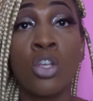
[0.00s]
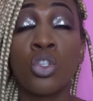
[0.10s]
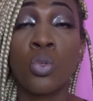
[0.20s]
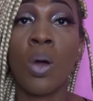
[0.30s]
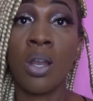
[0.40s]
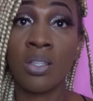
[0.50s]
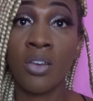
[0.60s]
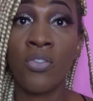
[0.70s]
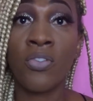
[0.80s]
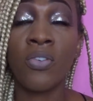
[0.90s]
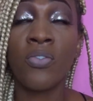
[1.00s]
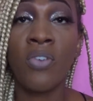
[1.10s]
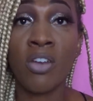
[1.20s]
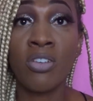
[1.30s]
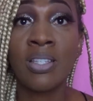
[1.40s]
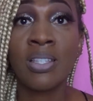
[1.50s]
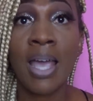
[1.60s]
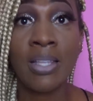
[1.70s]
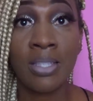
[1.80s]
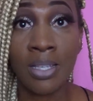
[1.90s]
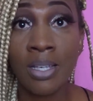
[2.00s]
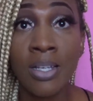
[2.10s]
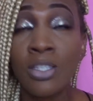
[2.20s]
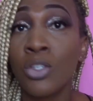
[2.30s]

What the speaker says: So a lot of very tight skirts,